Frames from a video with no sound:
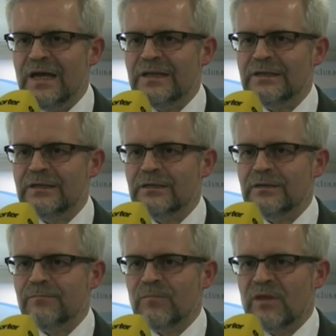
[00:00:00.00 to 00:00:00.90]
and
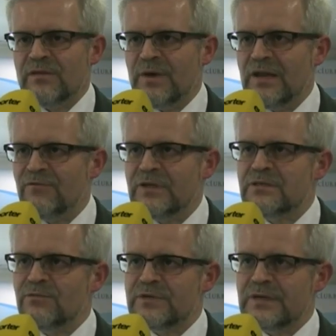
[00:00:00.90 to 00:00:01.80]
the
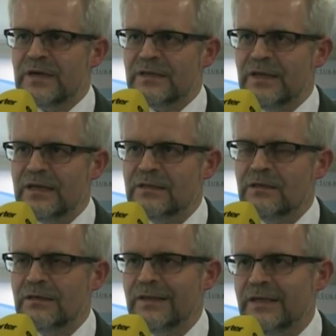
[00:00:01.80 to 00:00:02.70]
benefits what they get
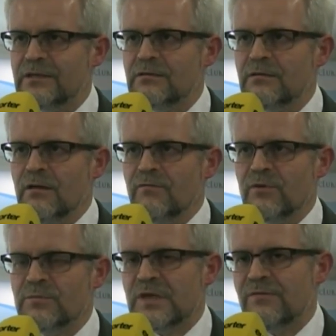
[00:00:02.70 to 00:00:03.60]
later
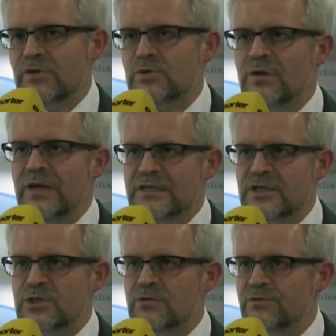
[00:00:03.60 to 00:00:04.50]
from the eventual
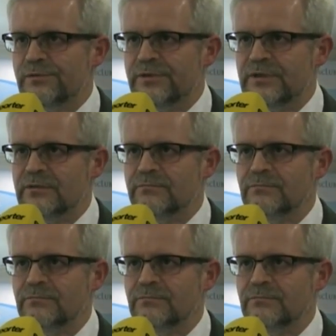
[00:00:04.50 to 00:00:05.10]
accession to the treaty.